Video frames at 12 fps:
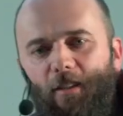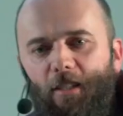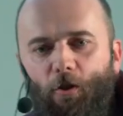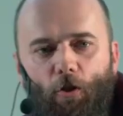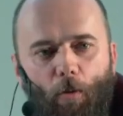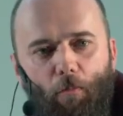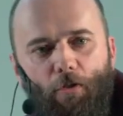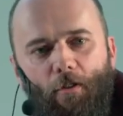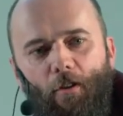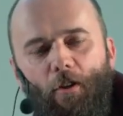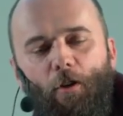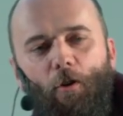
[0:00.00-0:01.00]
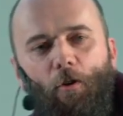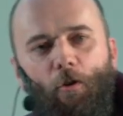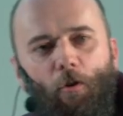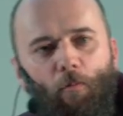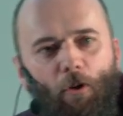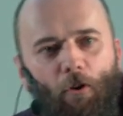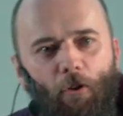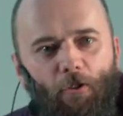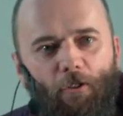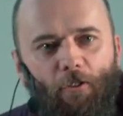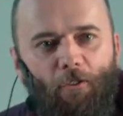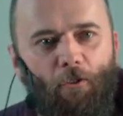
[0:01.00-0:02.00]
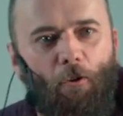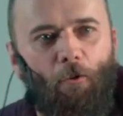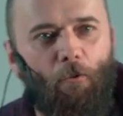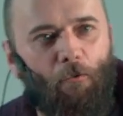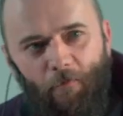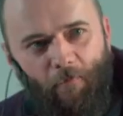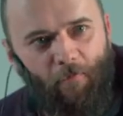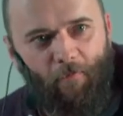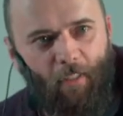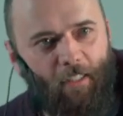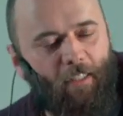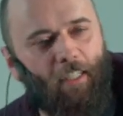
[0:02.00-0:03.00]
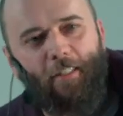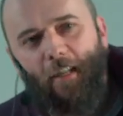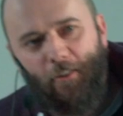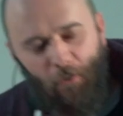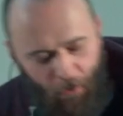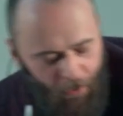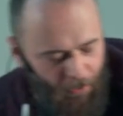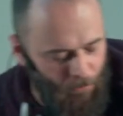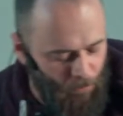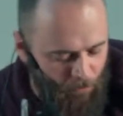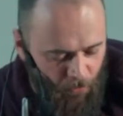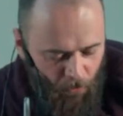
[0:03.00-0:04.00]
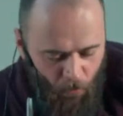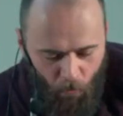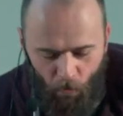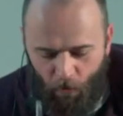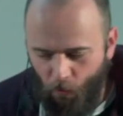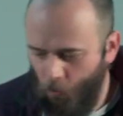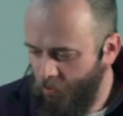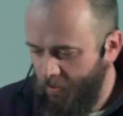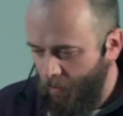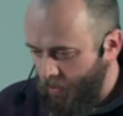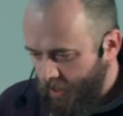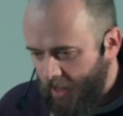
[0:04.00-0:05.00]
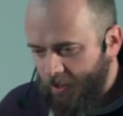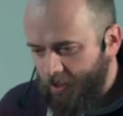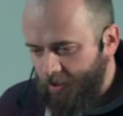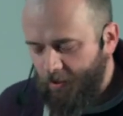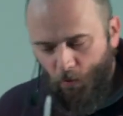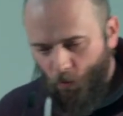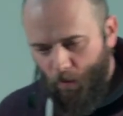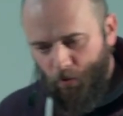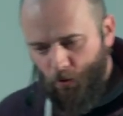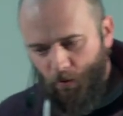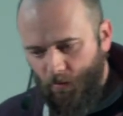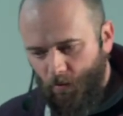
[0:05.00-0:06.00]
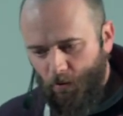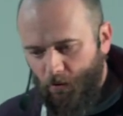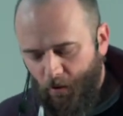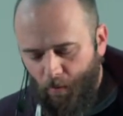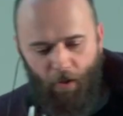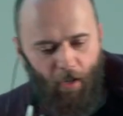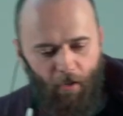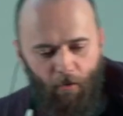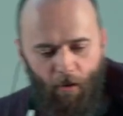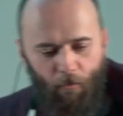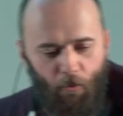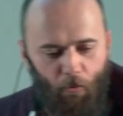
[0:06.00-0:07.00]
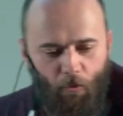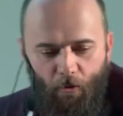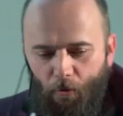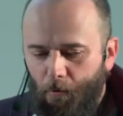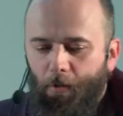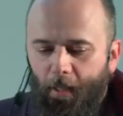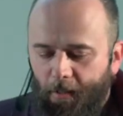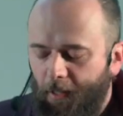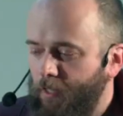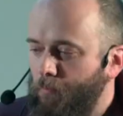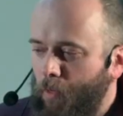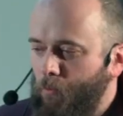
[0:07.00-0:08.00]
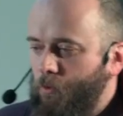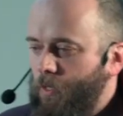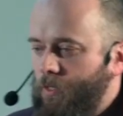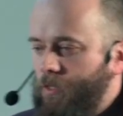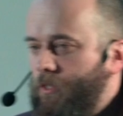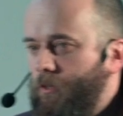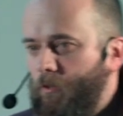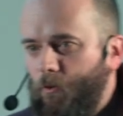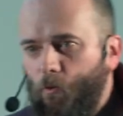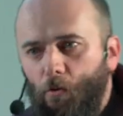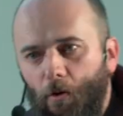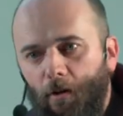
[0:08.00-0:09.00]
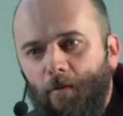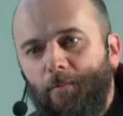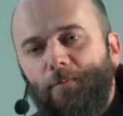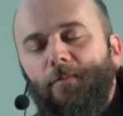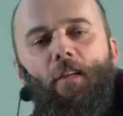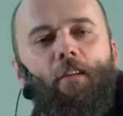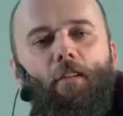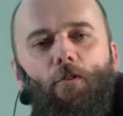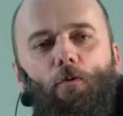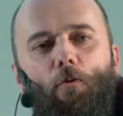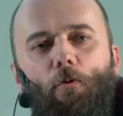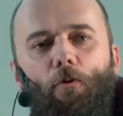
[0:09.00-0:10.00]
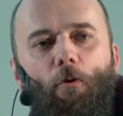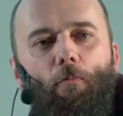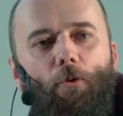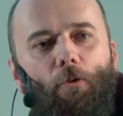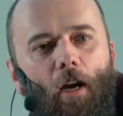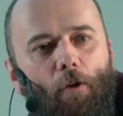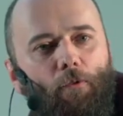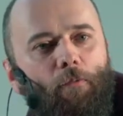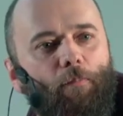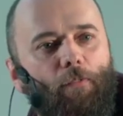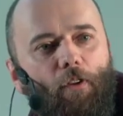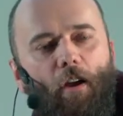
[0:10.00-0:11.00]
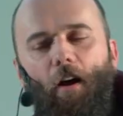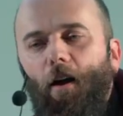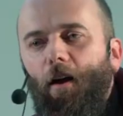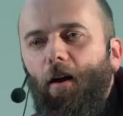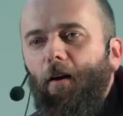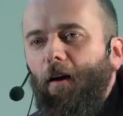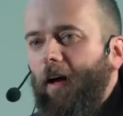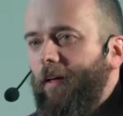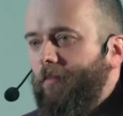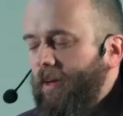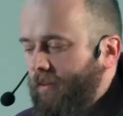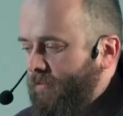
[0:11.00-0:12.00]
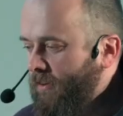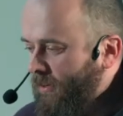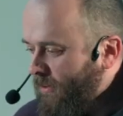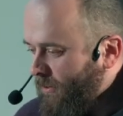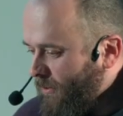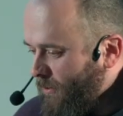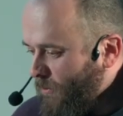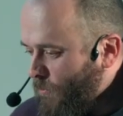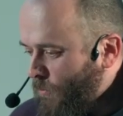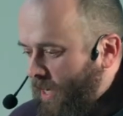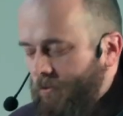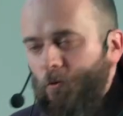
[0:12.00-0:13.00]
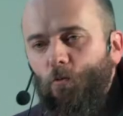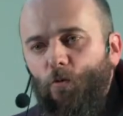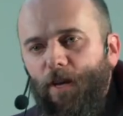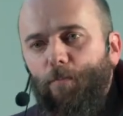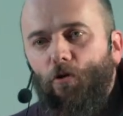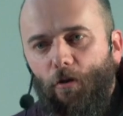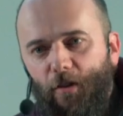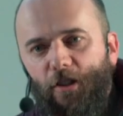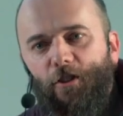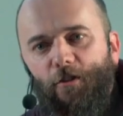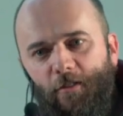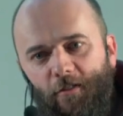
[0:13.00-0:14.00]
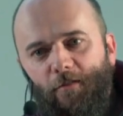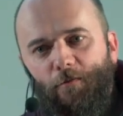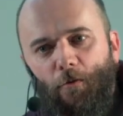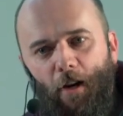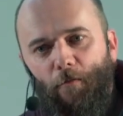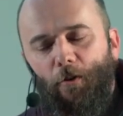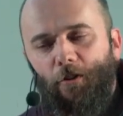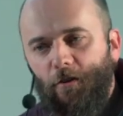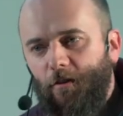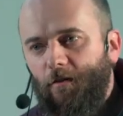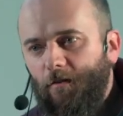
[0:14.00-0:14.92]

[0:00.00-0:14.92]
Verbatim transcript: on these systems. Because, so let's say that uh, we've wrote an application, web server or something, and we wanted to test it. Maybe we test it in Google, the Google Compute Cloud. Uh, and then we had to re-provision for every,